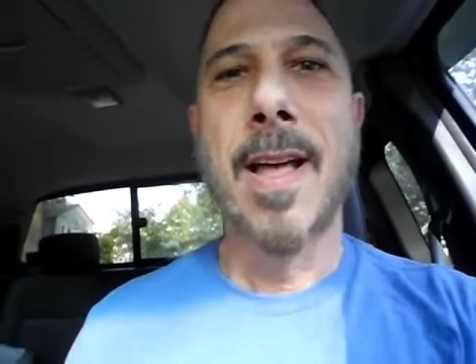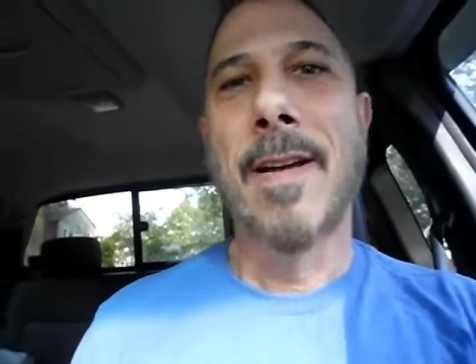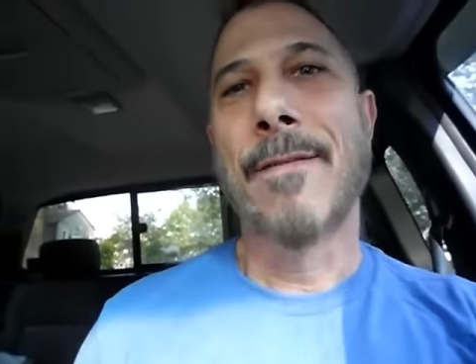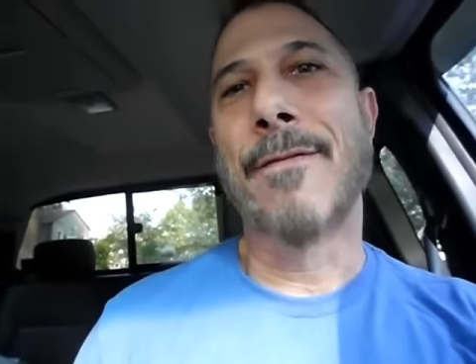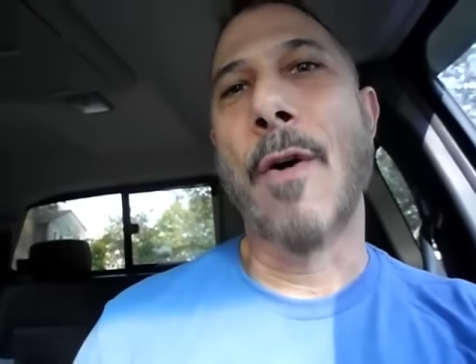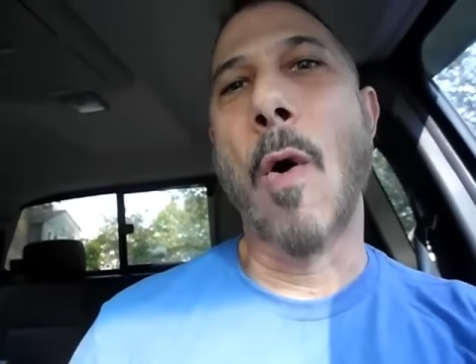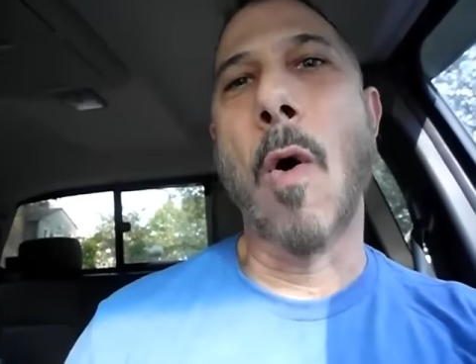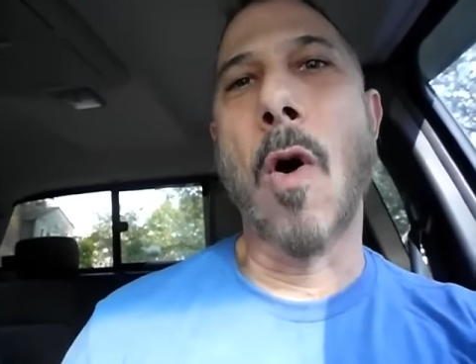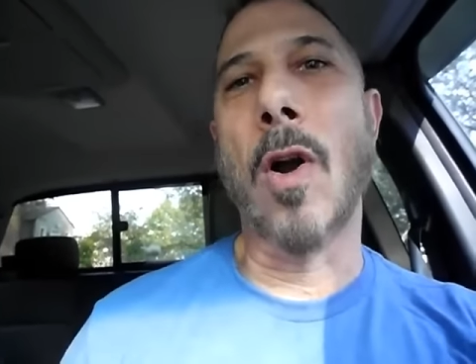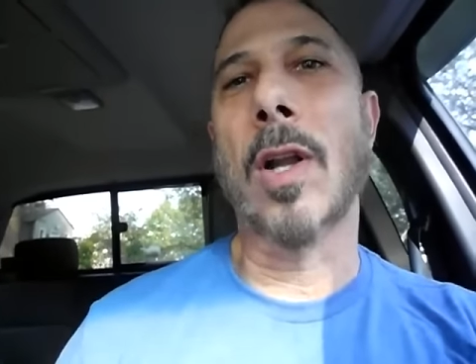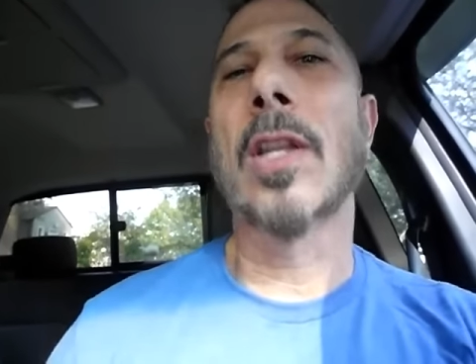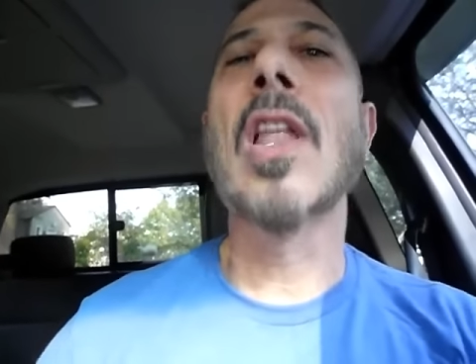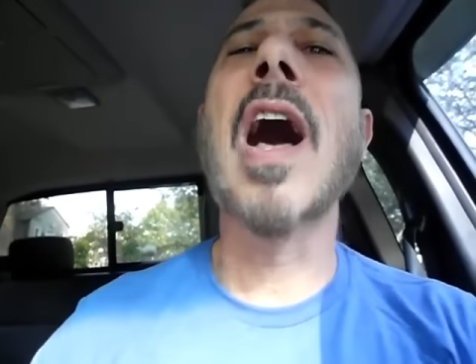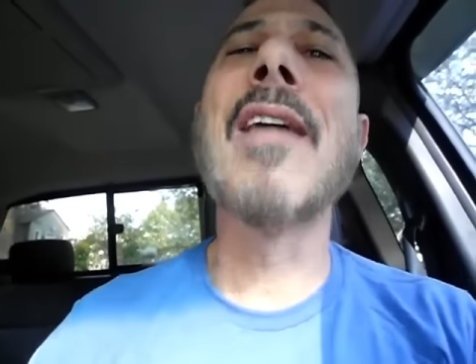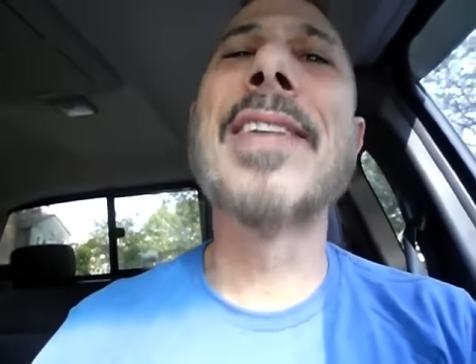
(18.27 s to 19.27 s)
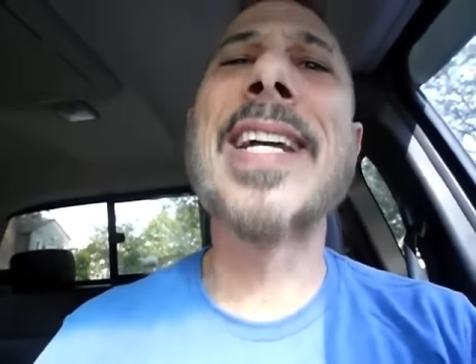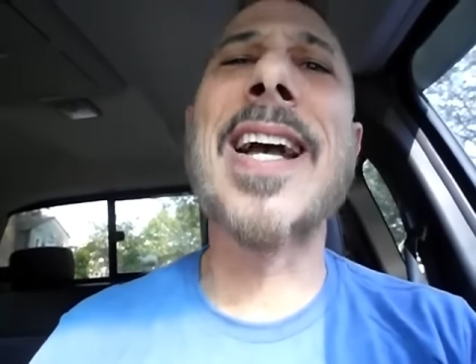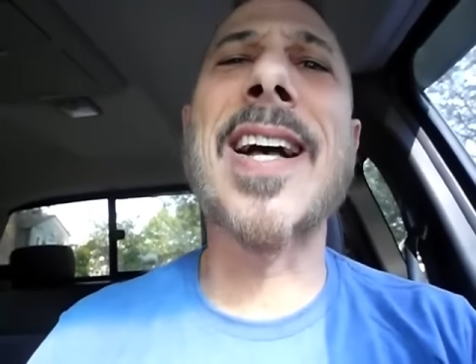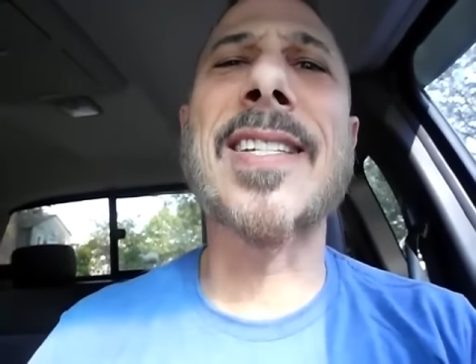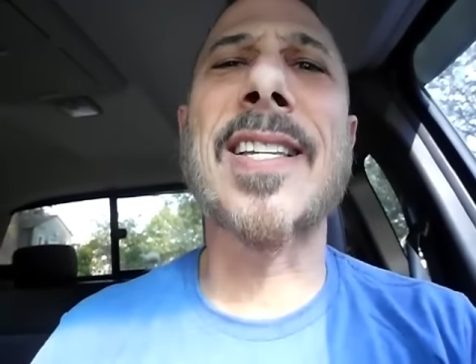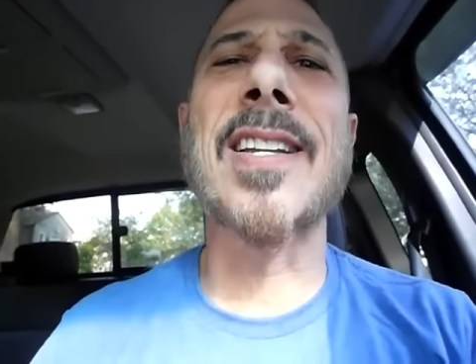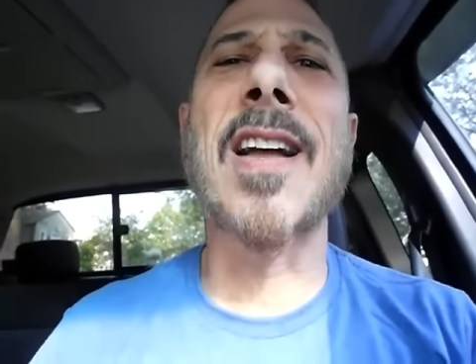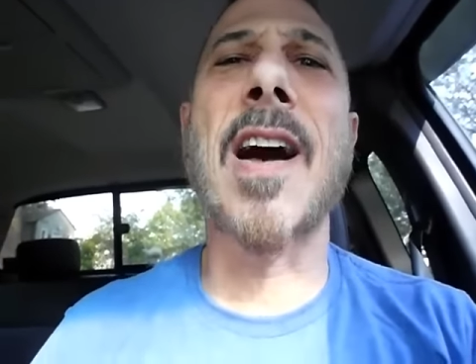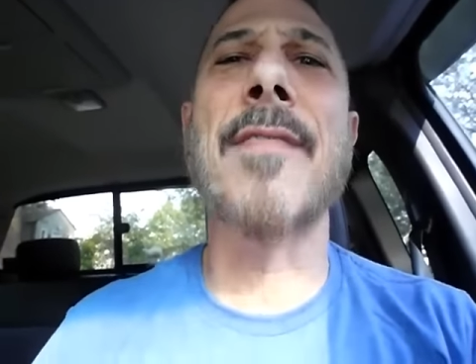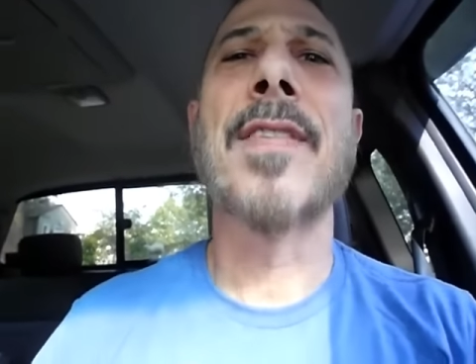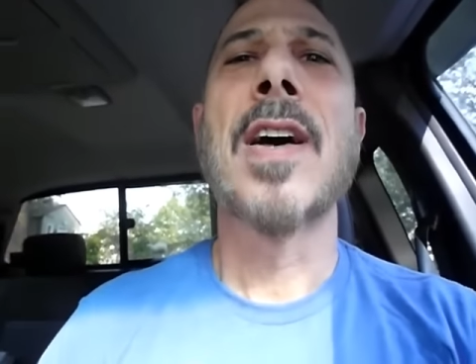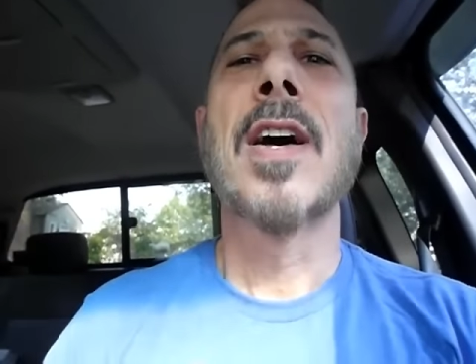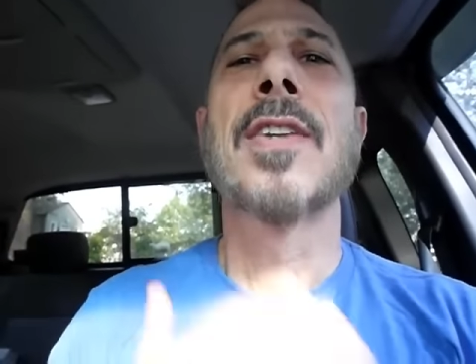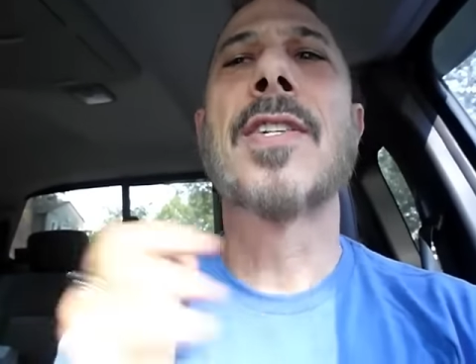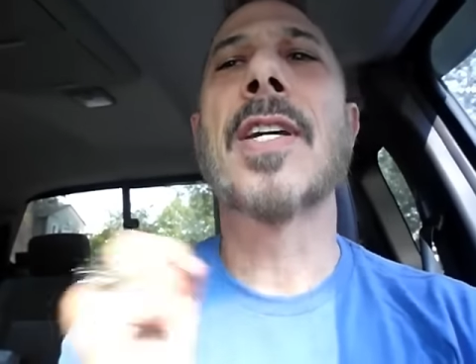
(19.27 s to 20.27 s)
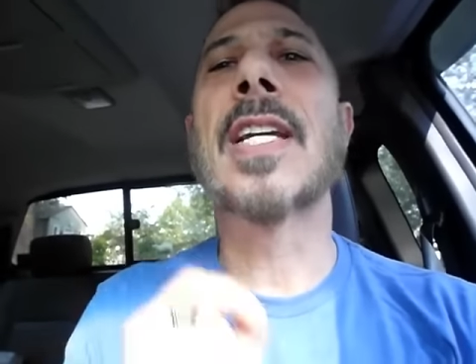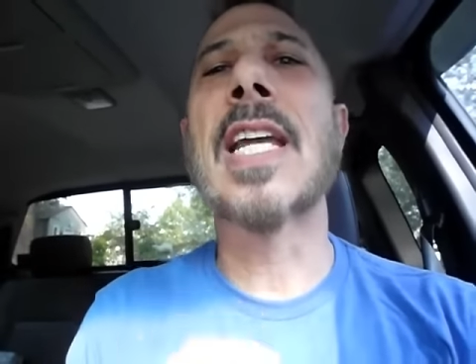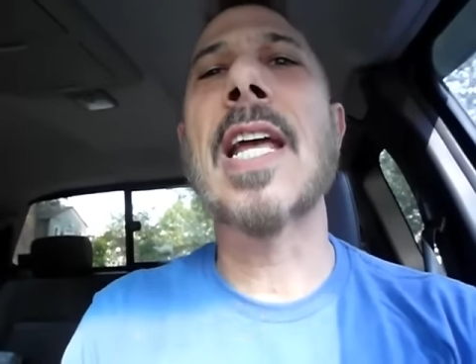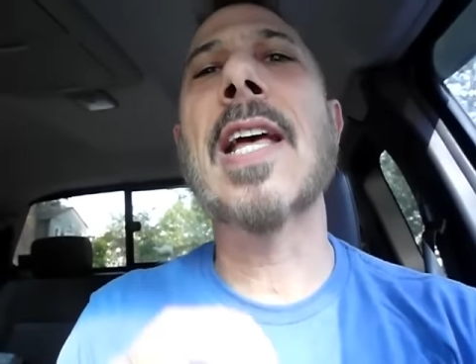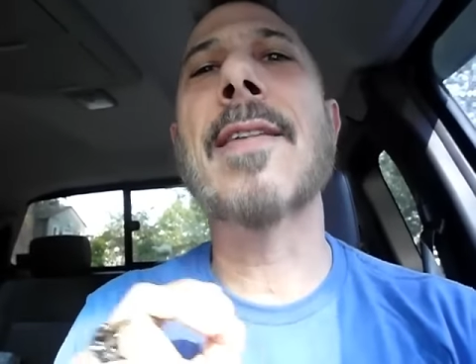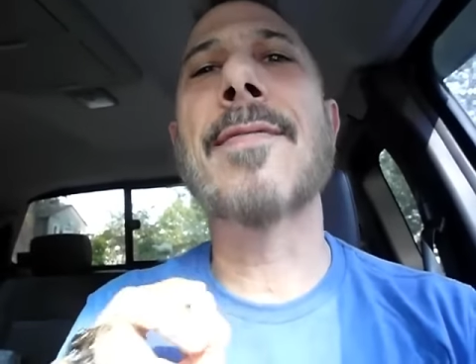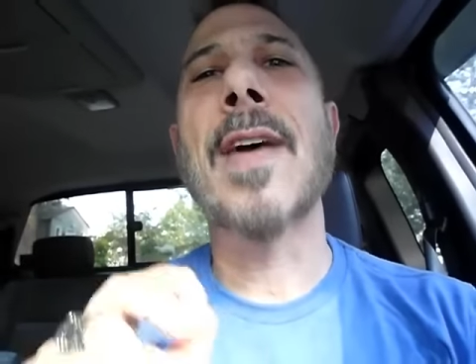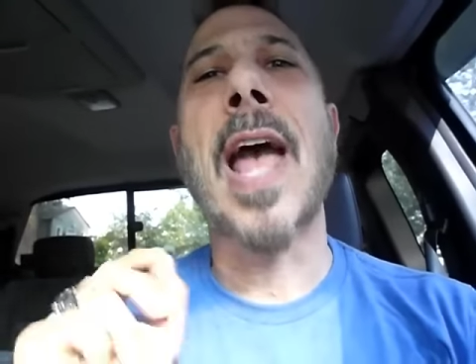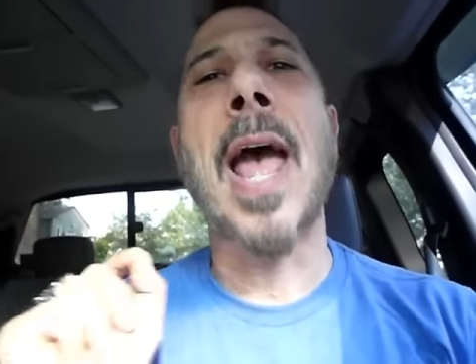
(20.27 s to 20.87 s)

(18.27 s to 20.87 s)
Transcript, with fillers: for loving us enough to give